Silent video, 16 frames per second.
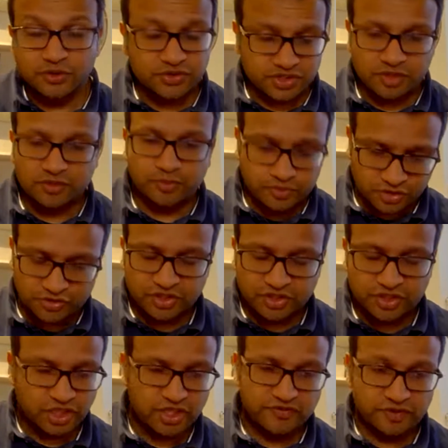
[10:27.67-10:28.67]
also
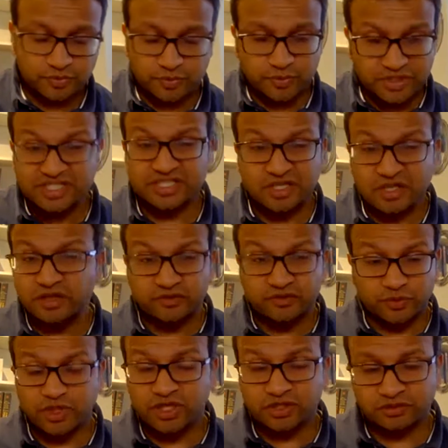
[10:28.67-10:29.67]
during COVID, we did a
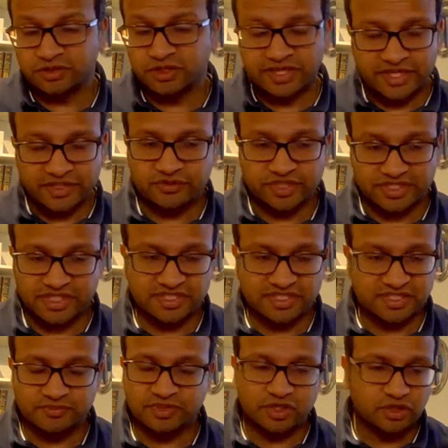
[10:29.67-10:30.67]
lot of work on our electronic
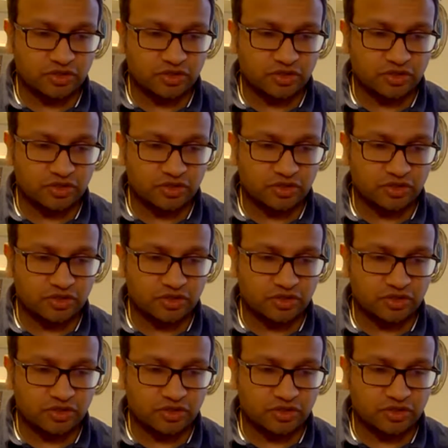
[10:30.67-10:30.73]
systems.